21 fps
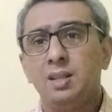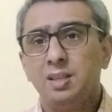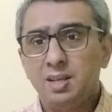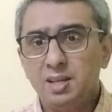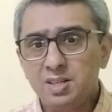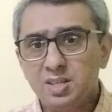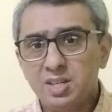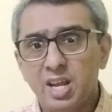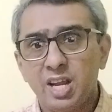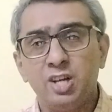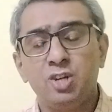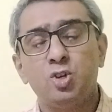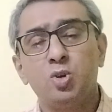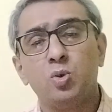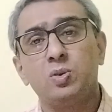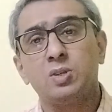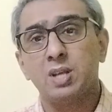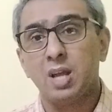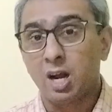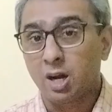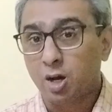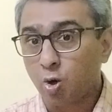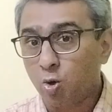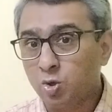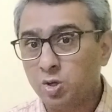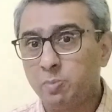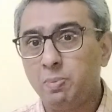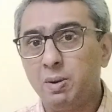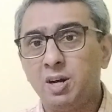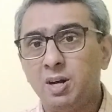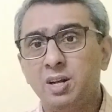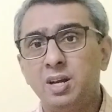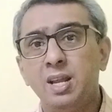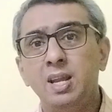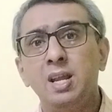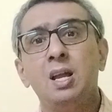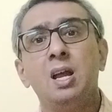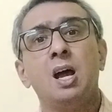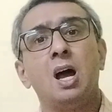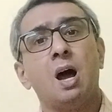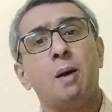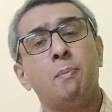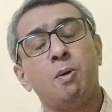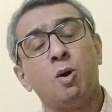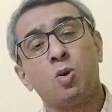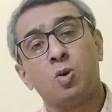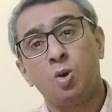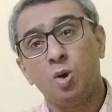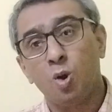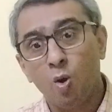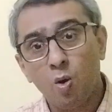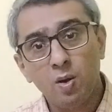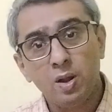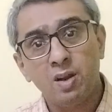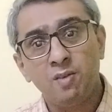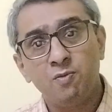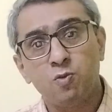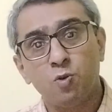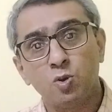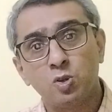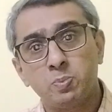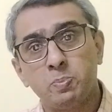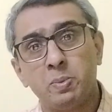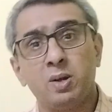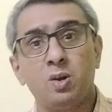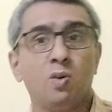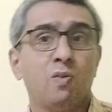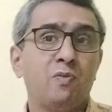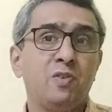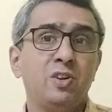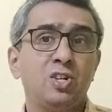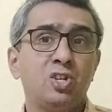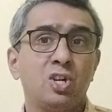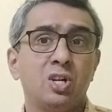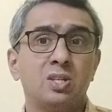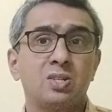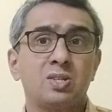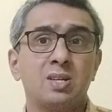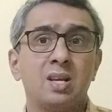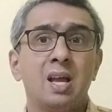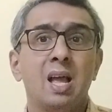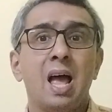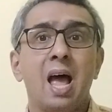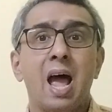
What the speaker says: This ensures accountability among law enforcement officials